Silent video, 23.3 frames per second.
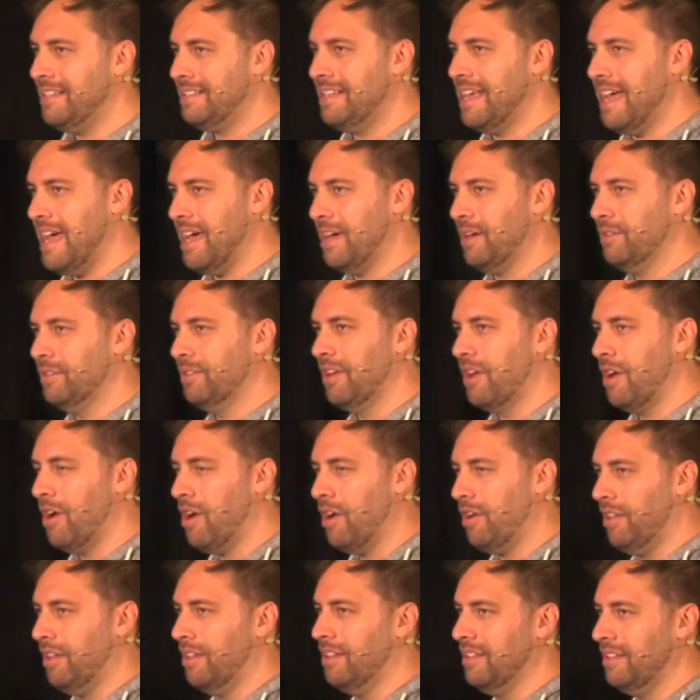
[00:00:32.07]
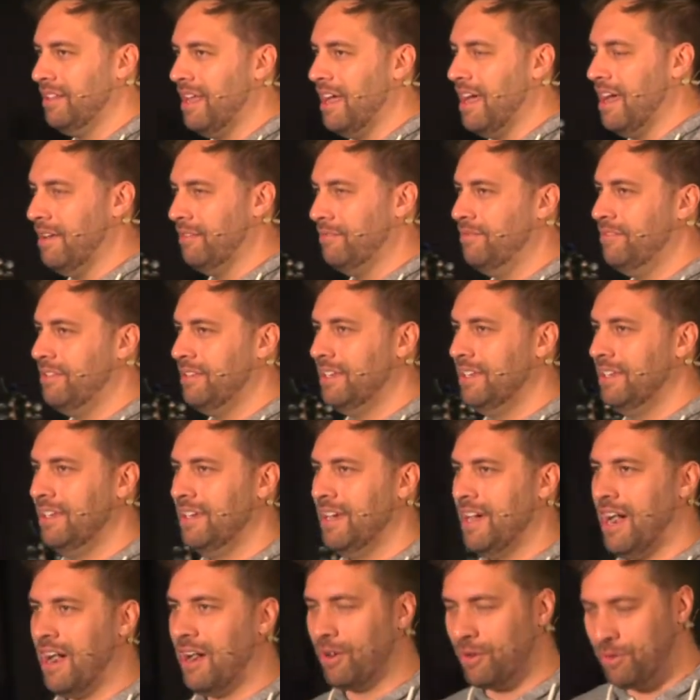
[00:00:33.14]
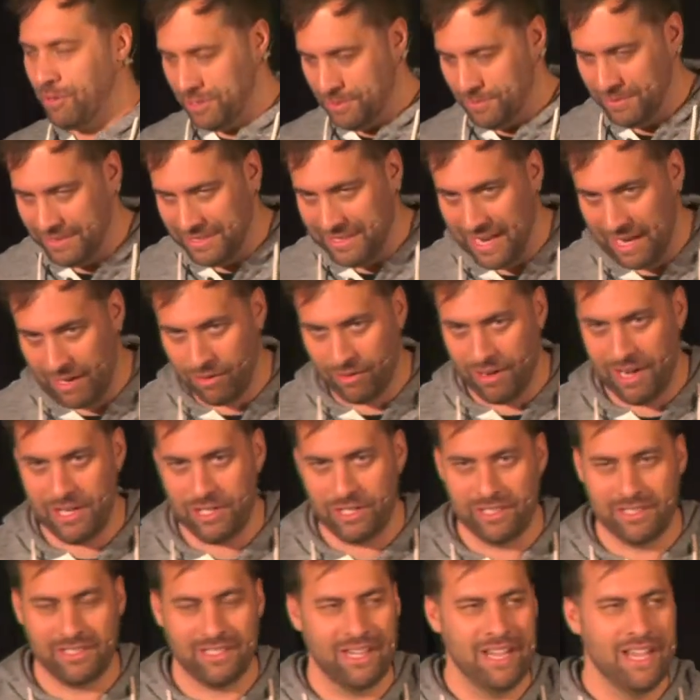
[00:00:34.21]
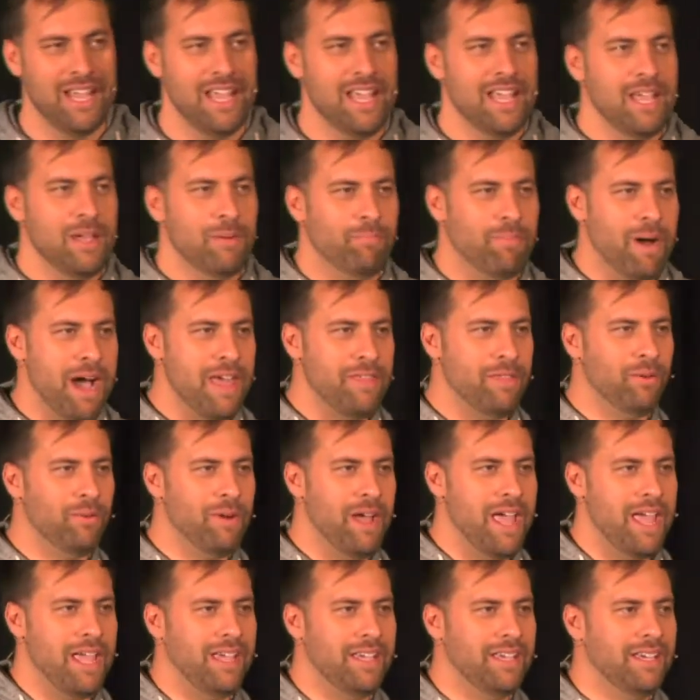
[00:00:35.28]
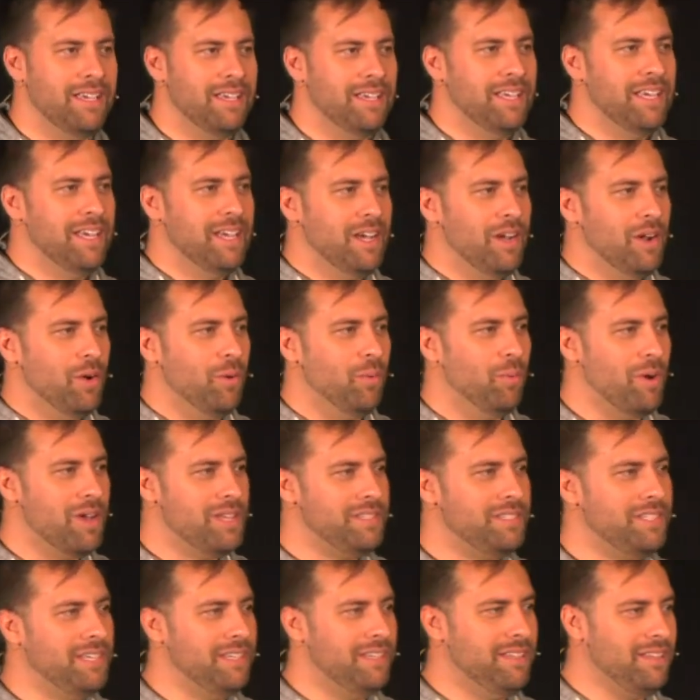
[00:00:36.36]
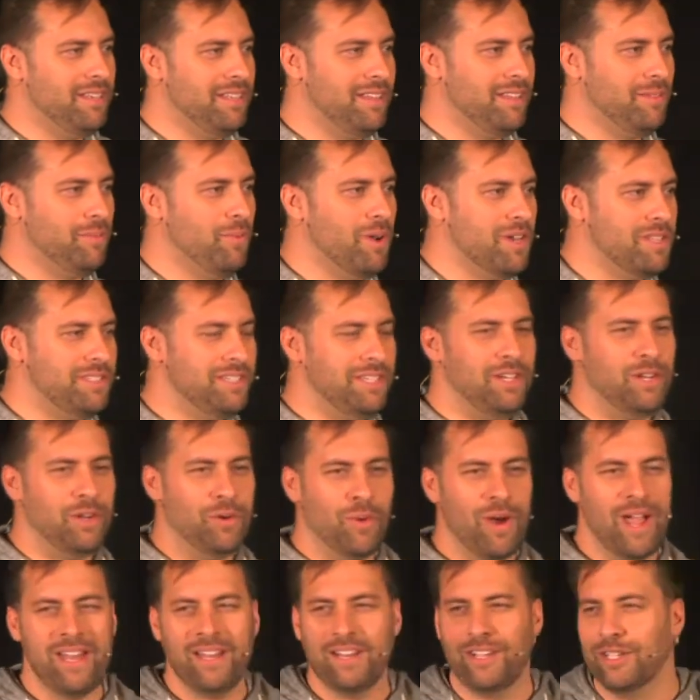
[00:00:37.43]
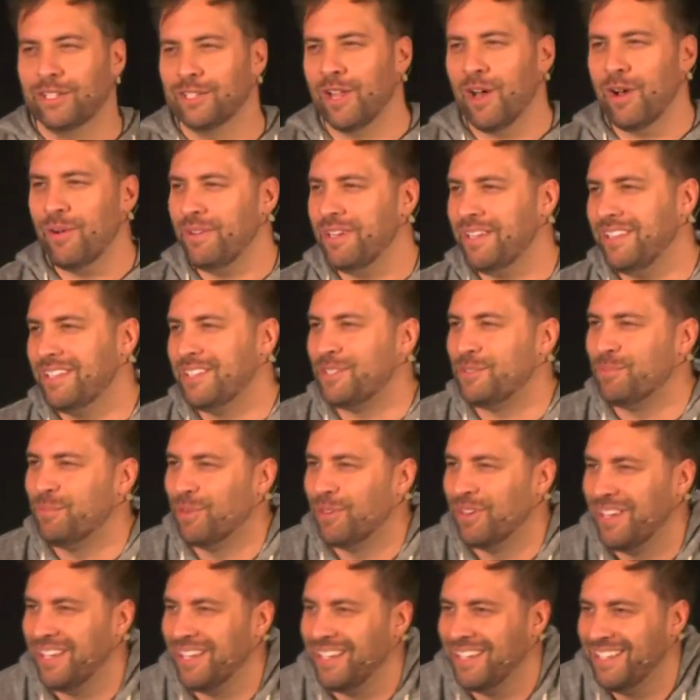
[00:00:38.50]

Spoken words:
down all of our Christmas decorations. By the way, wasn't Gwen glowing this morning?